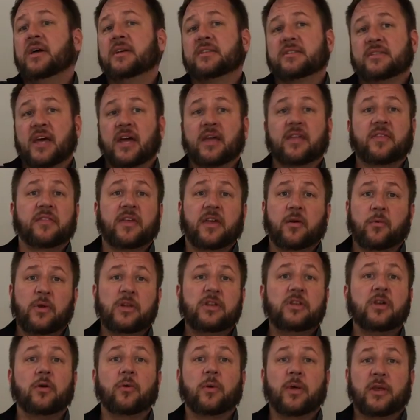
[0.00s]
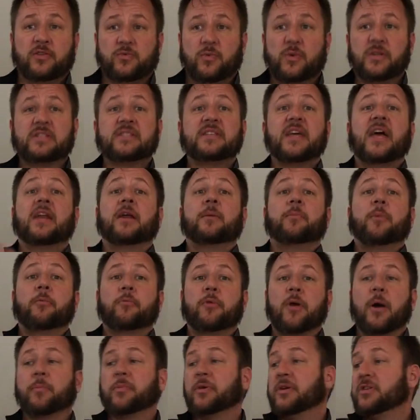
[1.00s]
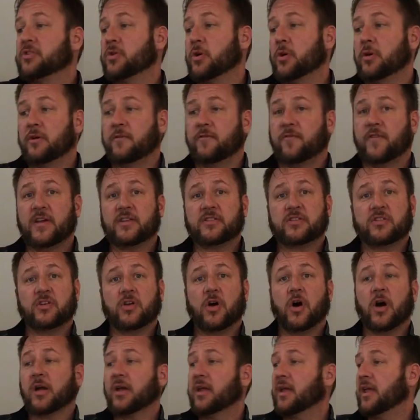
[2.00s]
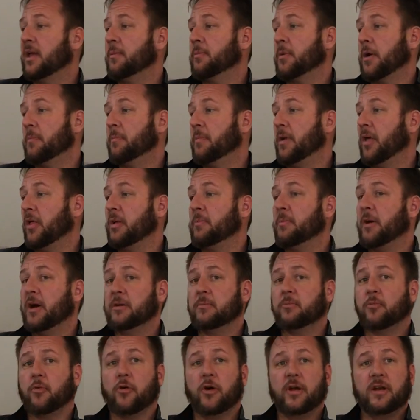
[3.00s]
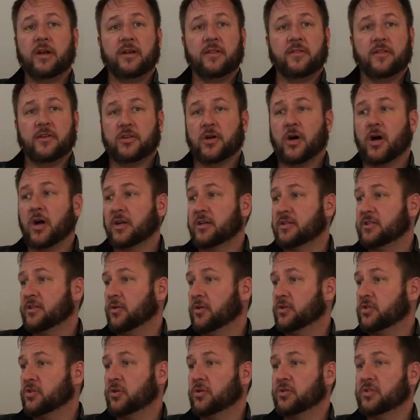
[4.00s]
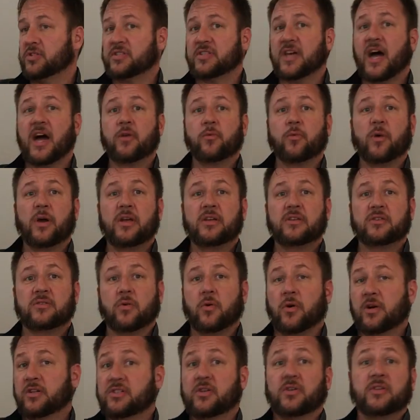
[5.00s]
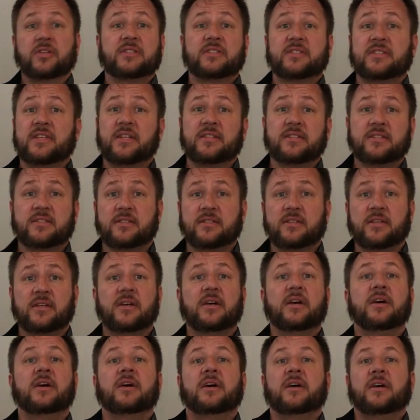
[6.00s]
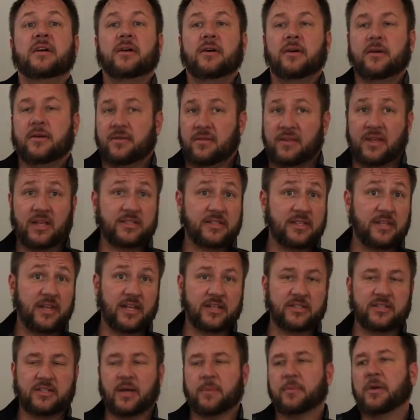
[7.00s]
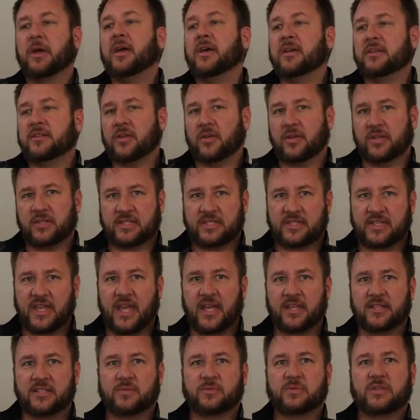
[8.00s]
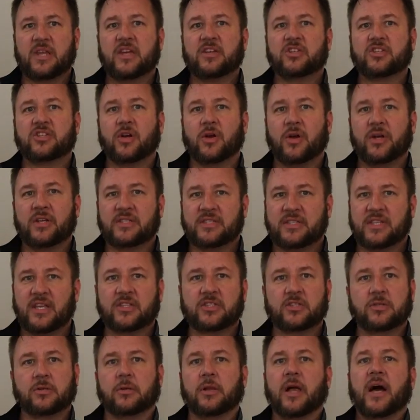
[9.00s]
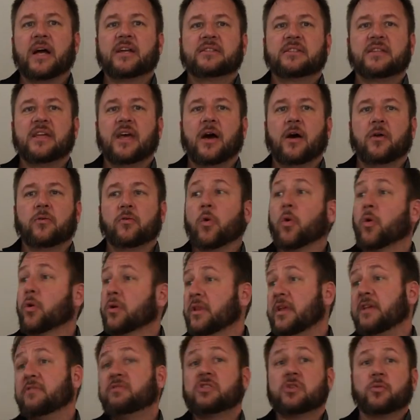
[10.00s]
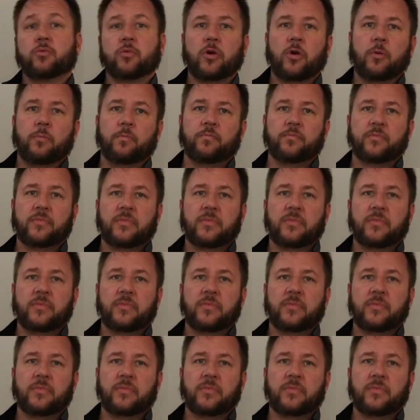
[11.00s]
Second thing we do is we stand up abruptly, turn to face the dog, and keep our belly button pointed at the dog until it turns sideways or until it sits. That's the next step. Until it stands stationary, sits, or lies down, or leaves the room.